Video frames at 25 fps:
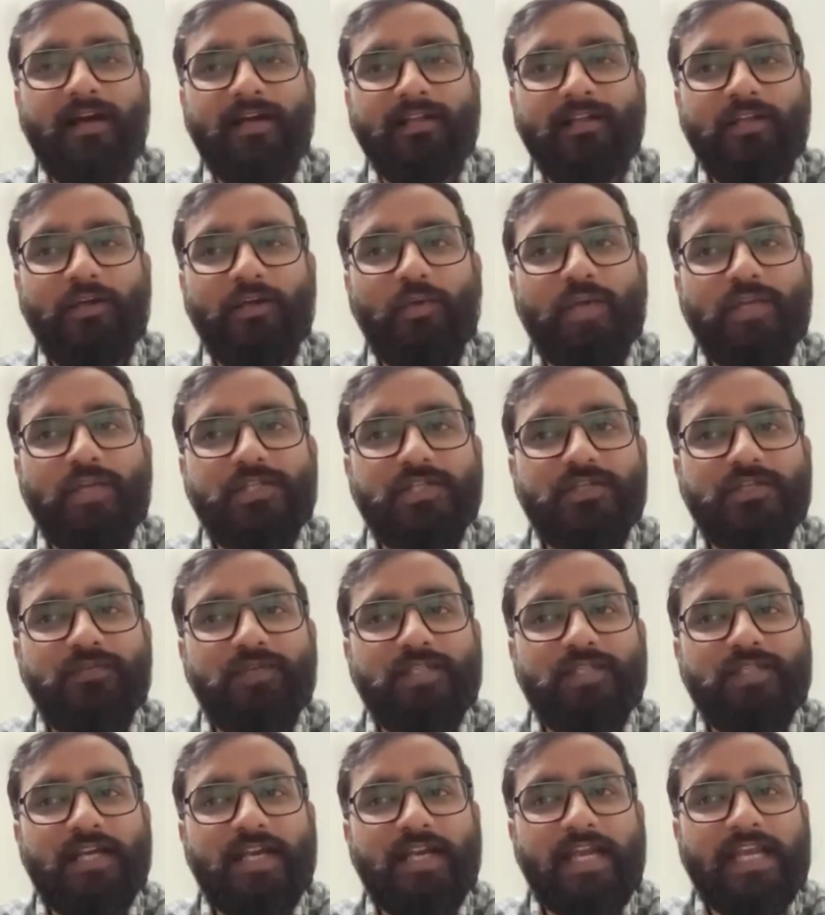the questions
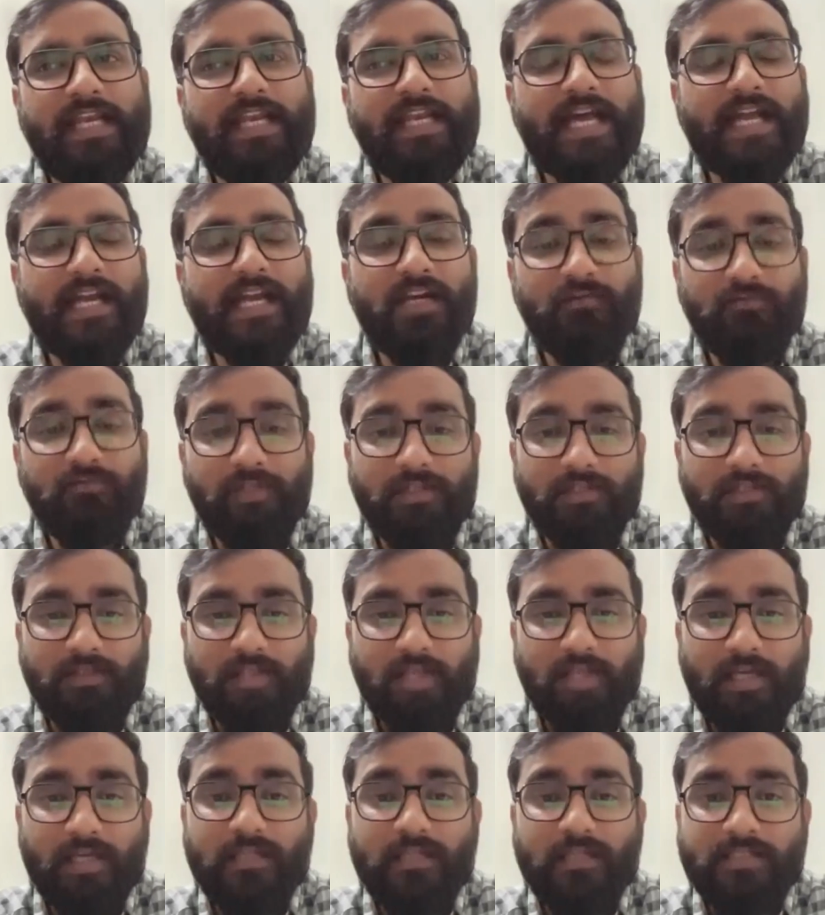which are inherent with
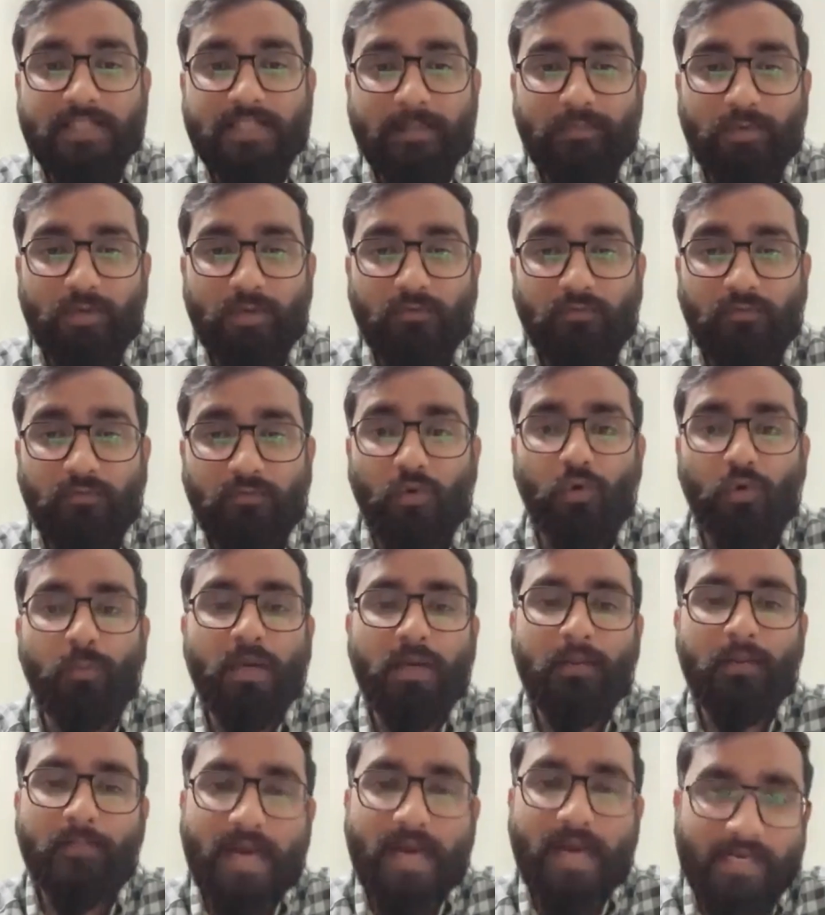the concept of
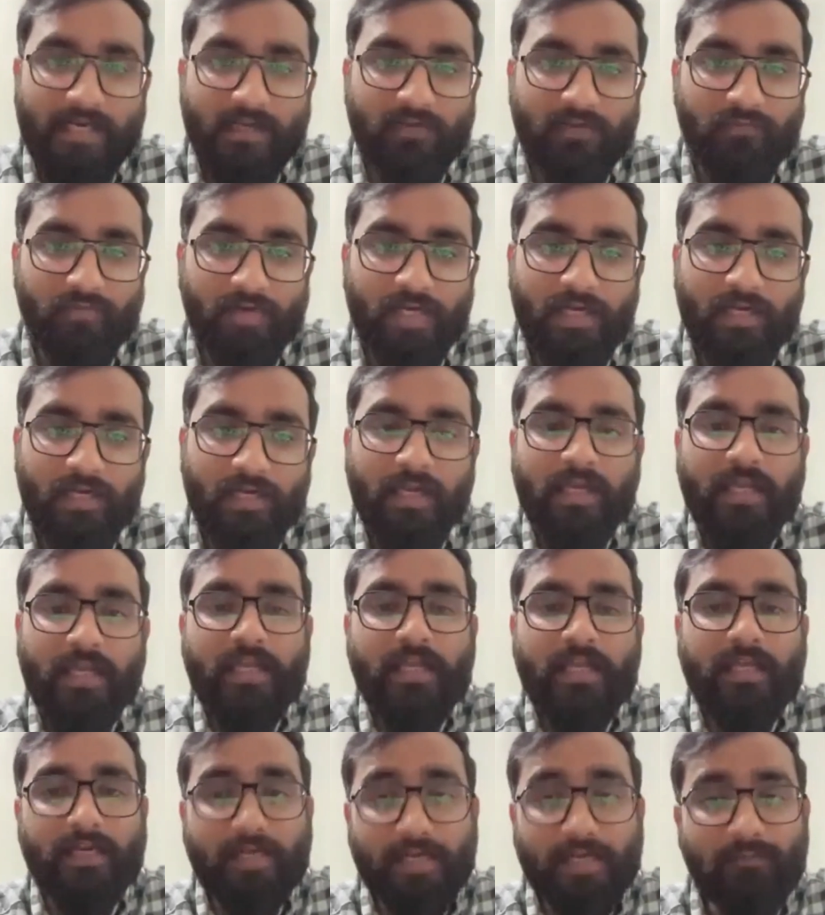global battlefield
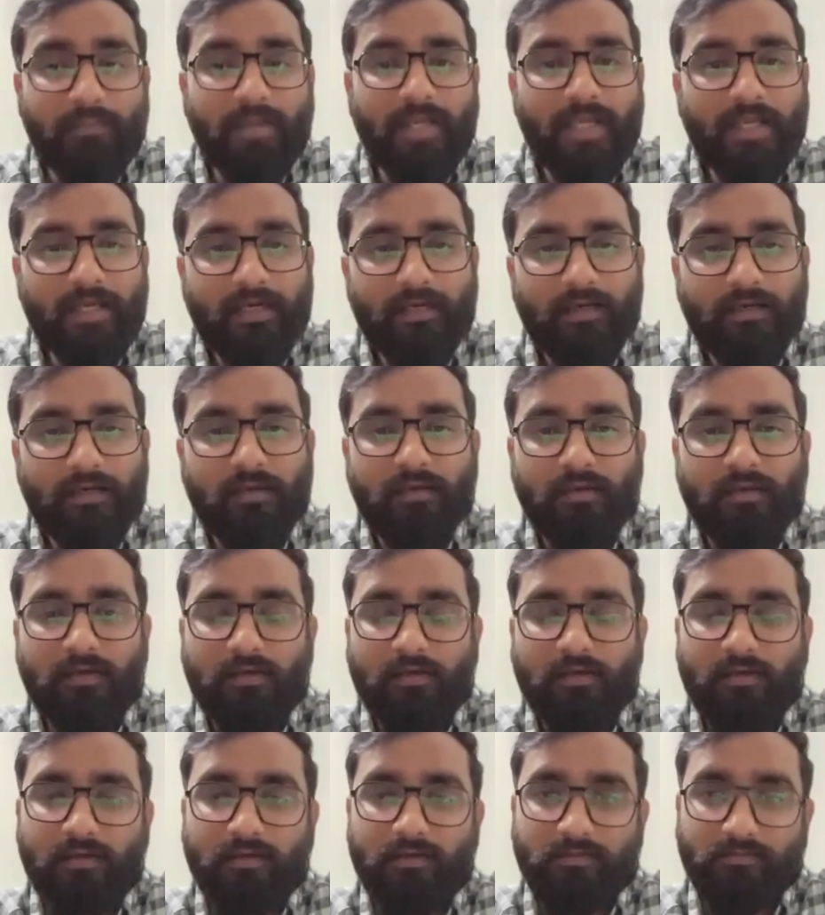remain,
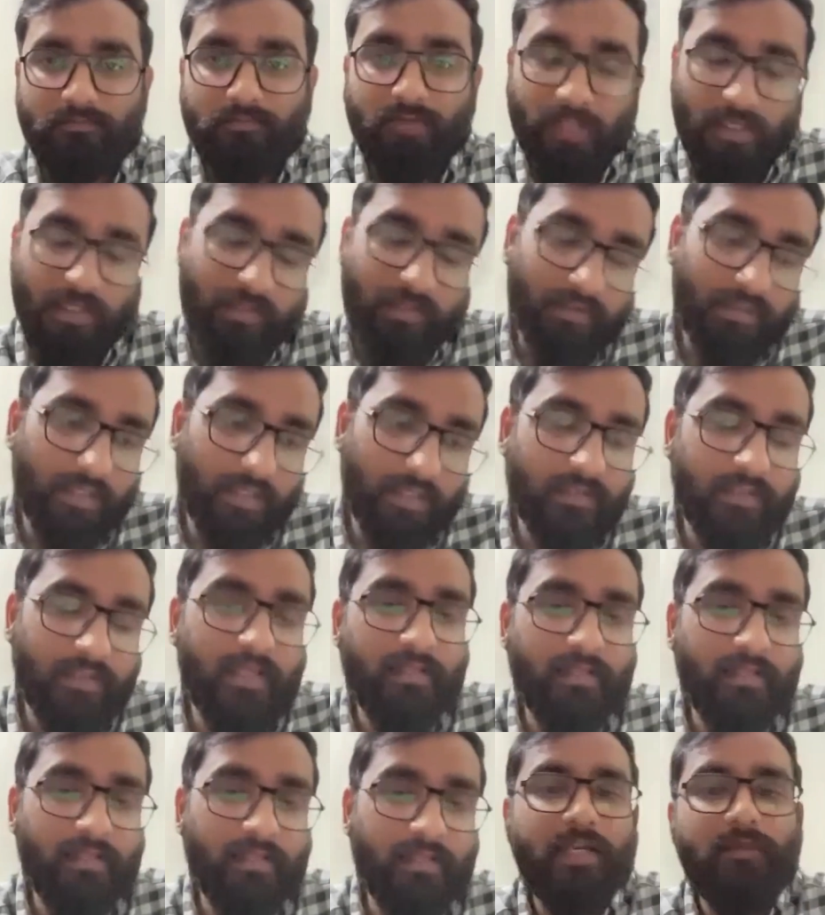
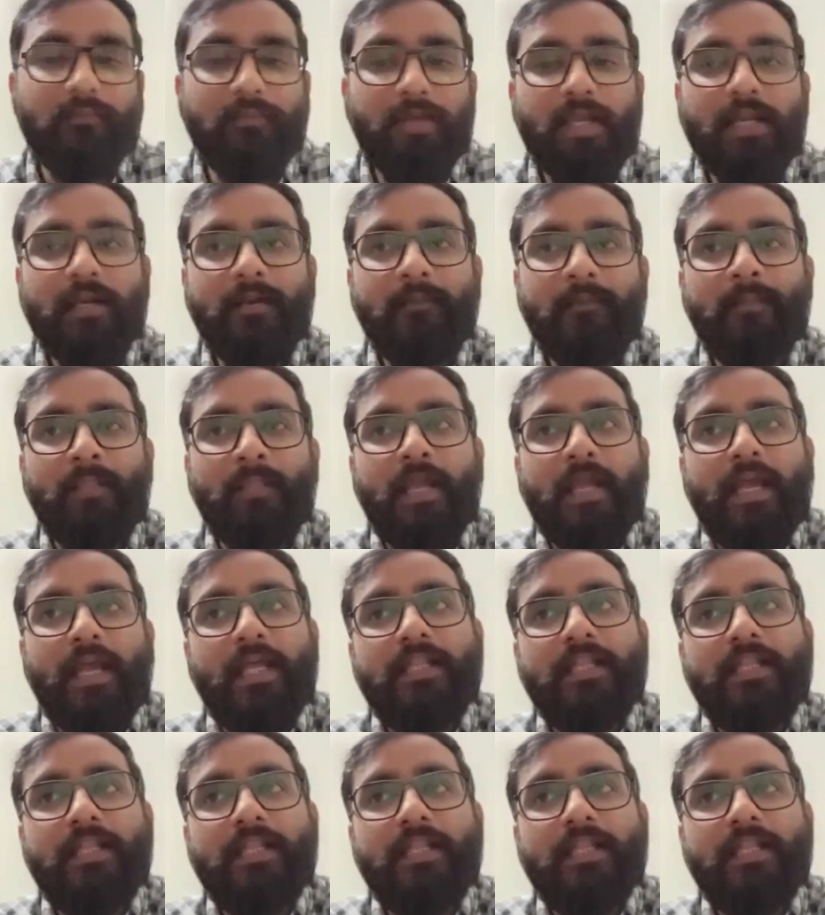they remain,